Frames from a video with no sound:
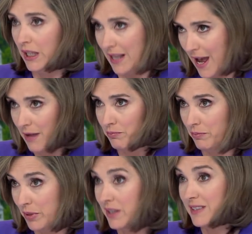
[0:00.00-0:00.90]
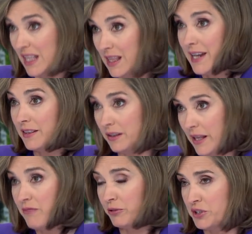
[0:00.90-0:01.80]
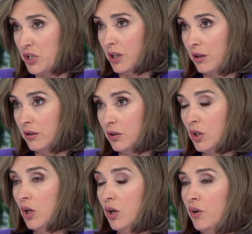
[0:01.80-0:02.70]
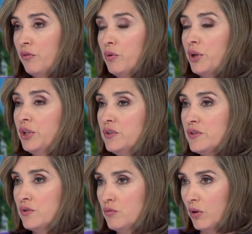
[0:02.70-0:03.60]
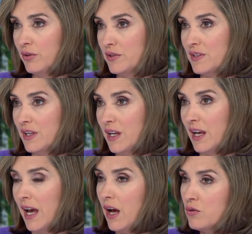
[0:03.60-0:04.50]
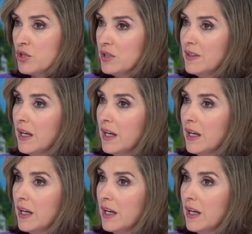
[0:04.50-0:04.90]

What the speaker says: that because they like the leverage here. For consumers, how should they